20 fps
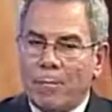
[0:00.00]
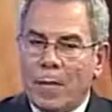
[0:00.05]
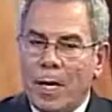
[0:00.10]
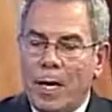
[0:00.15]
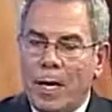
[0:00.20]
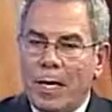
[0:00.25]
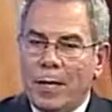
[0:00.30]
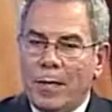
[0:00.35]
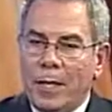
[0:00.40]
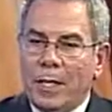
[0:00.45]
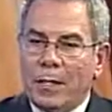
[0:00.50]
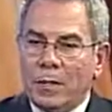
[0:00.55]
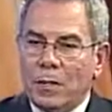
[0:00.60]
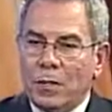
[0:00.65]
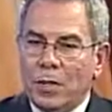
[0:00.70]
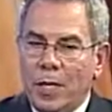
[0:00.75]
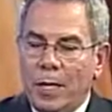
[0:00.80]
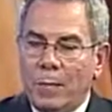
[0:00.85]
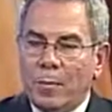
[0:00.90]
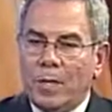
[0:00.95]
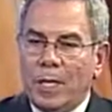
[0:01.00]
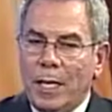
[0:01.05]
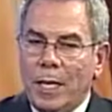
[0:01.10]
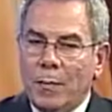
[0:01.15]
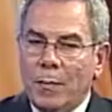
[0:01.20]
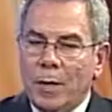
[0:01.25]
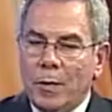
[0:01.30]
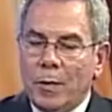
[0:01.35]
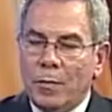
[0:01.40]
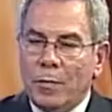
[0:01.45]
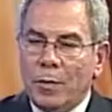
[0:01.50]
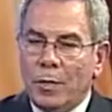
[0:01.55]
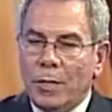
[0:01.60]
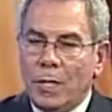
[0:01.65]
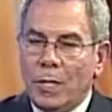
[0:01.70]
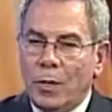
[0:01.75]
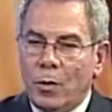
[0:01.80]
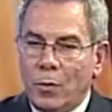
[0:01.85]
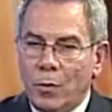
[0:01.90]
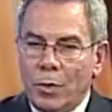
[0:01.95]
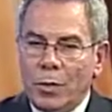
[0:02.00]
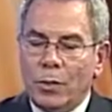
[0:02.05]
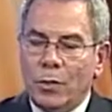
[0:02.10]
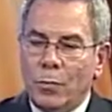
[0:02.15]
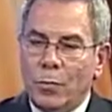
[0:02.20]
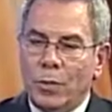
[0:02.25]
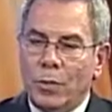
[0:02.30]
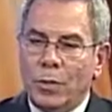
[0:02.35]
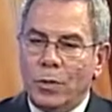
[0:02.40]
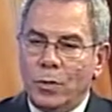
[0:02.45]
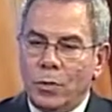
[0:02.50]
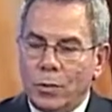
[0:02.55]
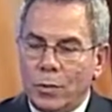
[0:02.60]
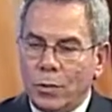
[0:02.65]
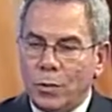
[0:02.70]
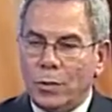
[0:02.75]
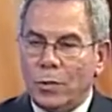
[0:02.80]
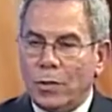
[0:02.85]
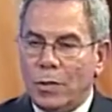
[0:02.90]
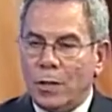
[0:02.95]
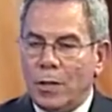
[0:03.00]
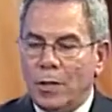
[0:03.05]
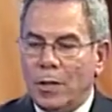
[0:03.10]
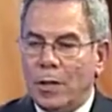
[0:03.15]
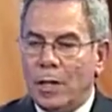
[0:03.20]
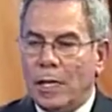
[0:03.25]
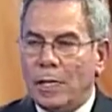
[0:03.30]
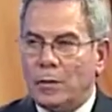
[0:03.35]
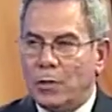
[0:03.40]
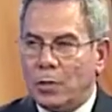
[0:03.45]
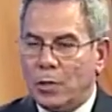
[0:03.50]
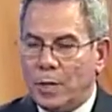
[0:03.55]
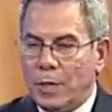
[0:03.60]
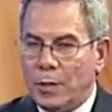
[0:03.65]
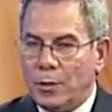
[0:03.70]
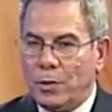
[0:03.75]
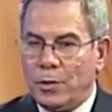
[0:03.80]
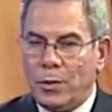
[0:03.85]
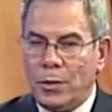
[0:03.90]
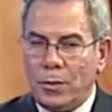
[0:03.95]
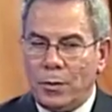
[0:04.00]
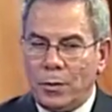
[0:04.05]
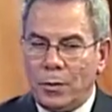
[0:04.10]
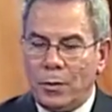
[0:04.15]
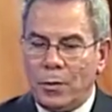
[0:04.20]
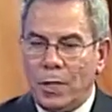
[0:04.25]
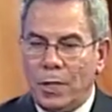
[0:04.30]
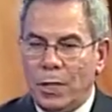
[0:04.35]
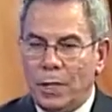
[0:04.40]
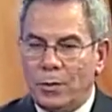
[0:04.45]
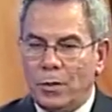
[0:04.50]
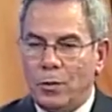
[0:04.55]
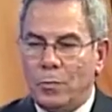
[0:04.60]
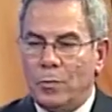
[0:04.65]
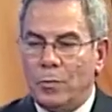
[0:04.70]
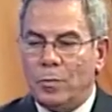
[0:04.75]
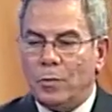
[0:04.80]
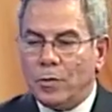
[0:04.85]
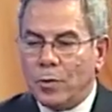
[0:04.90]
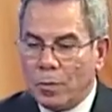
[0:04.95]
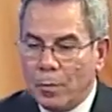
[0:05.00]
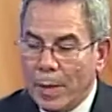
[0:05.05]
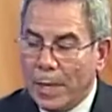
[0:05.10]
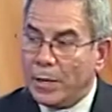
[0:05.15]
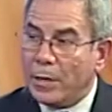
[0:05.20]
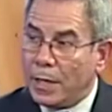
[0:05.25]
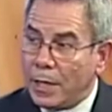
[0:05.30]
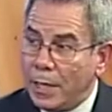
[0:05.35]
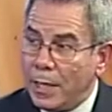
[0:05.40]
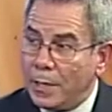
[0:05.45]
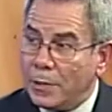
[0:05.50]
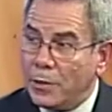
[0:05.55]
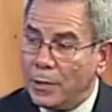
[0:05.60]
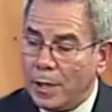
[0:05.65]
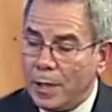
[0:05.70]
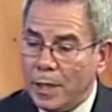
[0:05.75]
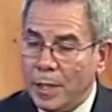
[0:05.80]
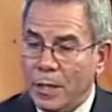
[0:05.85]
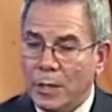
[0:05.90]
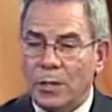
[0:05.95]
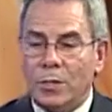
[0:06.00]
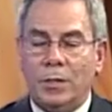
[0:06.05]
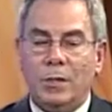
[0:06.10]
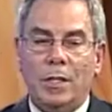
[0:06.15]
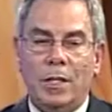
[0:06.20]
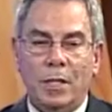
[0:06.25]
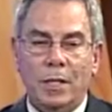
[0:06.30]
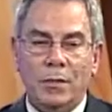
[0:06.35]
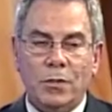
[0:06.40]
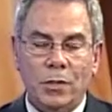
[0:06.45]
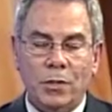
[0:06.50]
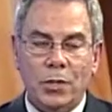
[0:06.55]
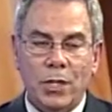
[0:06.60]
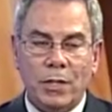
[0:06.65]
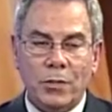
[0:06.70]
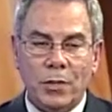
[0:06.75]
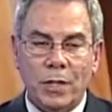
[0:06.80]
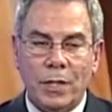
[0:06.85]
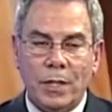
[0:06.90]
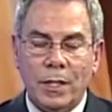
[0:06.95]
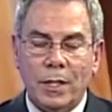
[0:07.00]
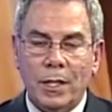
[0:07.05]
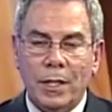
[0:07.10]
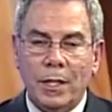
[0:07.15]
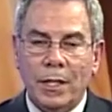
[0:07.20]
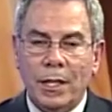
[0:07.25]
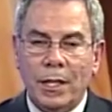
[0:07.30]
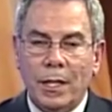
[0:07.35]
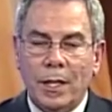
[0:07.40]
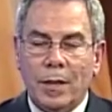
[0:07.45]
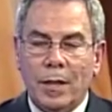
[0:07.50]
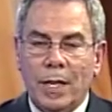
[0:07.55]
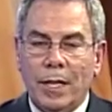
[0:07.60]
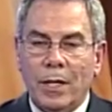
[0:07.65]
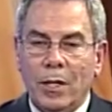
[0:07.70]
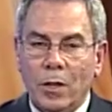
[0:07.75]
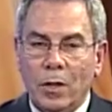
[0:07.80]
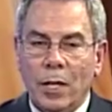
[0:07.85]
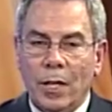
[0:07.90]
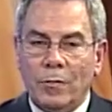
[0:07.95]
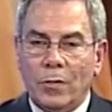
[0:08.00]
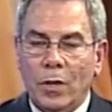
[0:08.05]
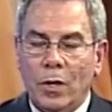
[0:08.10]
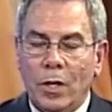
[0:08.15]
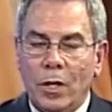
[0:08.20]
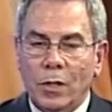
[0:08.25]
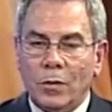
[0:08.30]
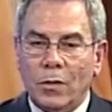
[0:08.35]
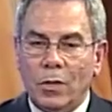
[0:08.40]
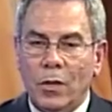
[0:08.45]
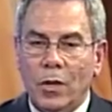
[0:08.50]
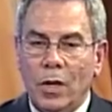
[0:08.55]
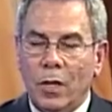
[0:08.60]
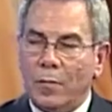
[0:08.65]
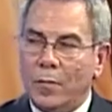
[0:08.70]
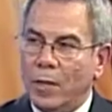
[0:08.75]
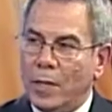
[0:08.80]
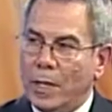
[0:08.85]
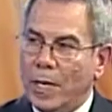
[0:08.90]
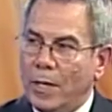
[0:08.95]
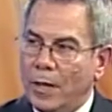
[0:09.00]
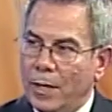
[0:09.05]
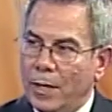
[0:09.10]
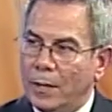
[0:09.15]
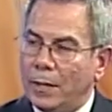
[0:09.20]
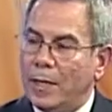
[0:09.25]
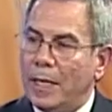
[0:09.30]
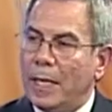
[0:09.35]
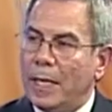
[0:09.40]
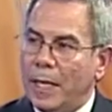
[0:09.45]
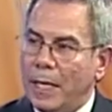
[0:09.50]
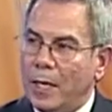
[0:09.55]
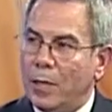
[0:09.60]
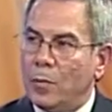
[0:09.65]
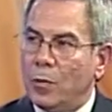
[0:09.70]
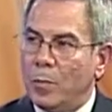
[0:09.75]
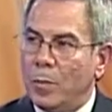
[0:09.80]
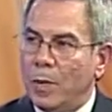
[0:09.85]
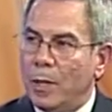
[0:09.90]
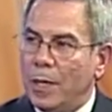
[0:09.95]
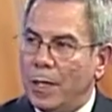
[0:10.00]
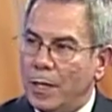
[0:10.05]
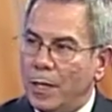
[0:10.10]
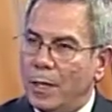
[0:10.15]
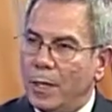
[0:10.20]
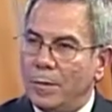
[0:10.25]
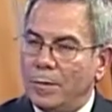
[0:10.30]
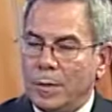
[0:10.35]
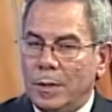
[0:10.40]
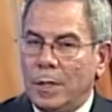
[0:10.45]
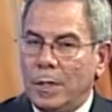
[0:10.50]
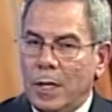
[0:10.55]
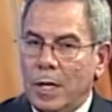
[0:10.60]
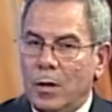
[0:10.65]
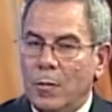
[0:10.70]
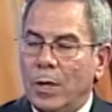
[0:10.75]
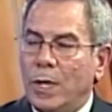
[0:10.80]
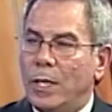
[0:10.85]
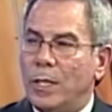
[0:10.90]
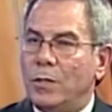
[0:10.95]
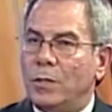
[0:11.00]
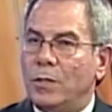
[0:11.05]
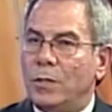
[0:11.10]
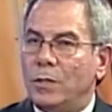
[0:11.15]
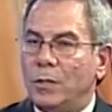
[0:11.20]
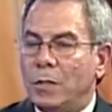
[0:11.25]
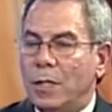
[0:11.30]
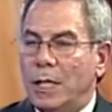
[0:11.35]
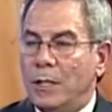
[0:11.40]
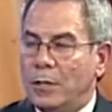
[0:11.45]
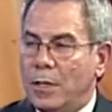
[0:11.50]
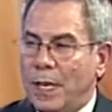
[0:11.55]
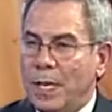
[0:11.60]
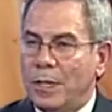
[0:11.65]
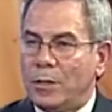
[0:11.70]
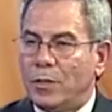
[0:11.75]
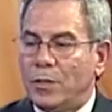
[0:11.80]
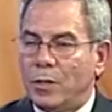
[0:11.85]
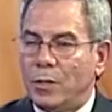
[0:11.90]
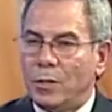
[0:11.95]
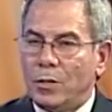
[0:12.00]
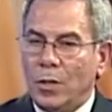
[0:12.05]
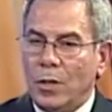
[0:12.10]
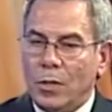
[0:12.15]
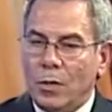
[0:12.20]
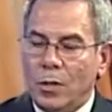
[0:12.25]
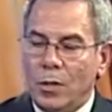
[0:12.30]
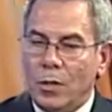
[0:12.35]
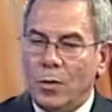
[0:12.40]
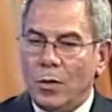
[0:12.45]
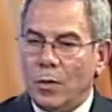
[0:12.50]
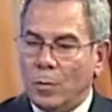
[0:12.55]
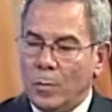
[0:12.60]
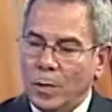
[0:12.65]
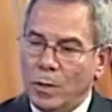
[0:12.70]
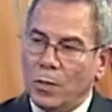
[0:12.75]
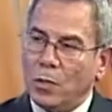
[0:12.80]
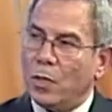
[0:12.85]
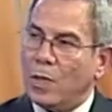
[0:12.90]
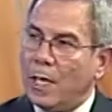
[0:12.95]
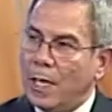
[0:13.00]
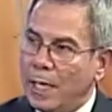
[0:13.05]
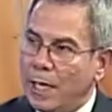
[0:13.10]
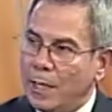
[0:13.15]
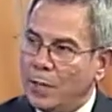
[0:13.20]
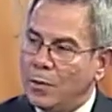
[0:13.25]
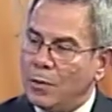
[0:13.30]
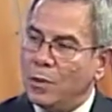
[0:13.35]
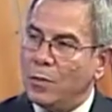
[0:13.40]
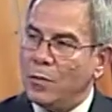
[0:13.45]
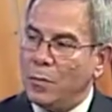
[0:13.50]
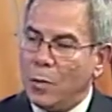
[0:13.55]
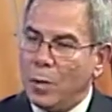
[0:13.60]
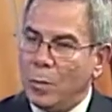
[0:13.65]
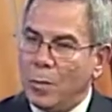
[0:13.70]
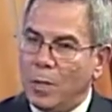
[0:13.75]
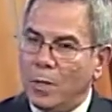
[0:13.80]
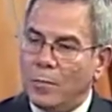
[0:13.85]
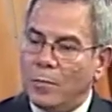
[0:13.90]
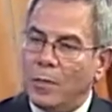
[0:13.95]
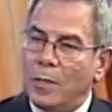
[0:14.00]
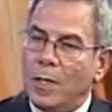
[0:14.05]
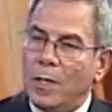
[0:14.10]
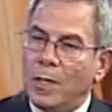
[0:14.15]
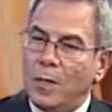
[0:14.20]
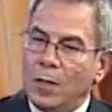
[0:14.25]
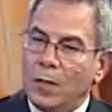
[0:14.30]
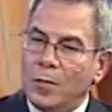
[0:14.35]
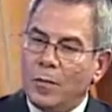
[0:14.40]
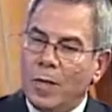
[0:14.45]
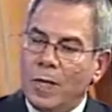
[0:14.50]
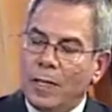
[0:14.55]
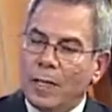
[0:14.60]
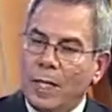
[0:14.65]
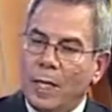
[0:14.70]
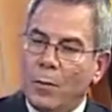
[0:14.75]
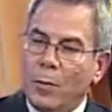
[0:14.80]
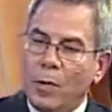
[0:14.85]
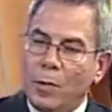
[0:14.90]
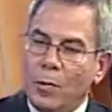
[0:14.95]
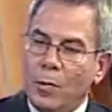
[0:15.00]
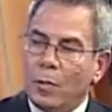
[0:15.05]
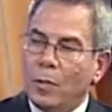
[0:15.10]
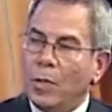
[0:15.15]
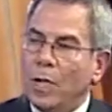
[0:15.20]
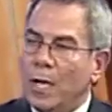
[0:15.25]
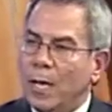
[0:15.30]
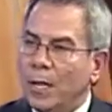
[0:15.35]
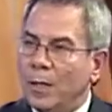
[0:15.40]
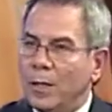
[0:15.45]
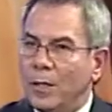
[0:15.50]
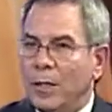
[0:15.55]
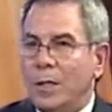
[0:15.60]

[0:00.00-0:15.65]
I think at the same time, however, in order to induce the legislature uh, to, to make the cuts that he's uh, suggesting, that he'll have to also offer a carrot, and that carrot will be a raise in taxes, although it will be disguised in the form of the fact that we will not,